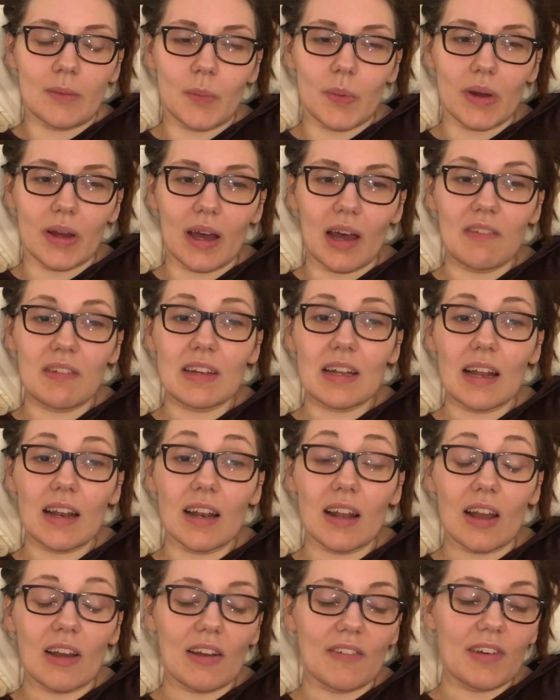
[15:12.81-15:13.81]
But I've been
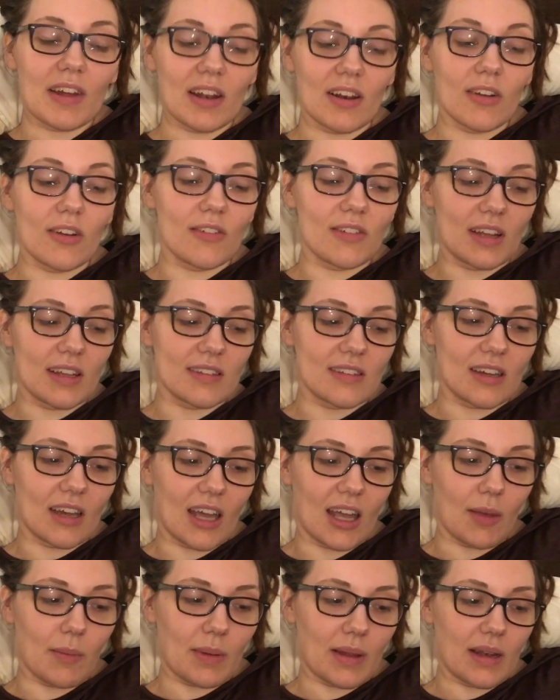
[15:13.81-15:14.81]
had I've had a lot of nice
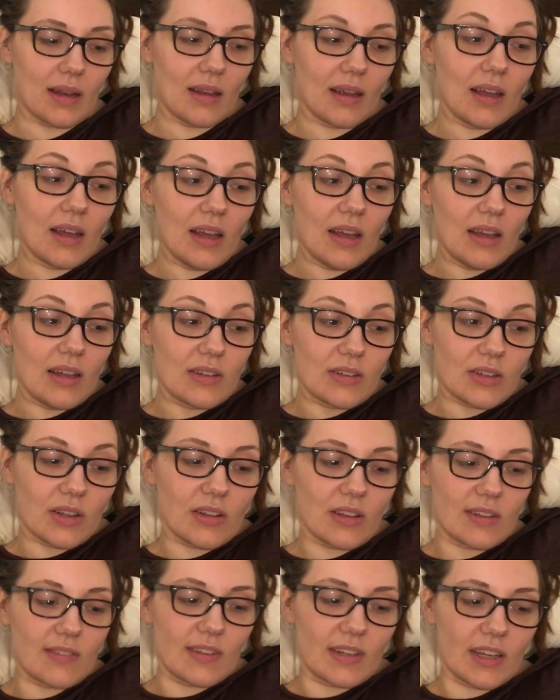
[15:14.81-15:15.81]
time and
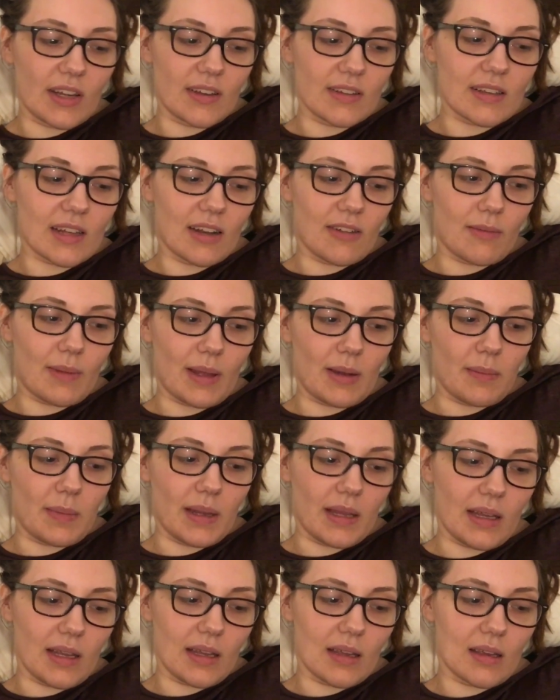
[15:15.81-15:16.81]
doing these videos kind of made
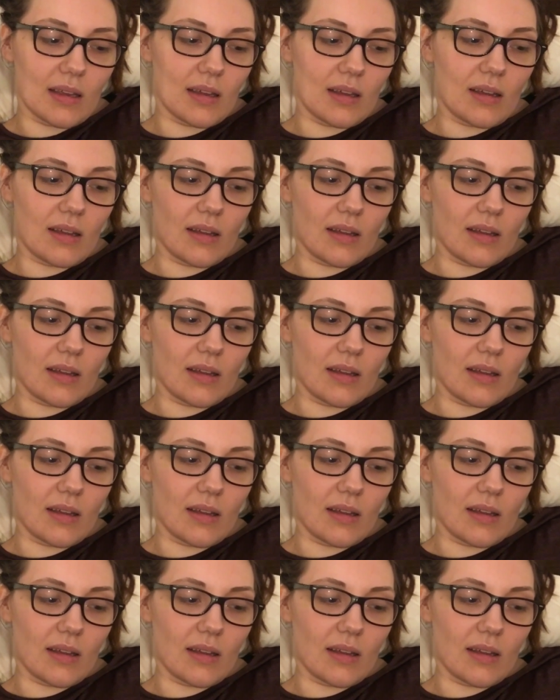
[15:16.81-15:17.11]
me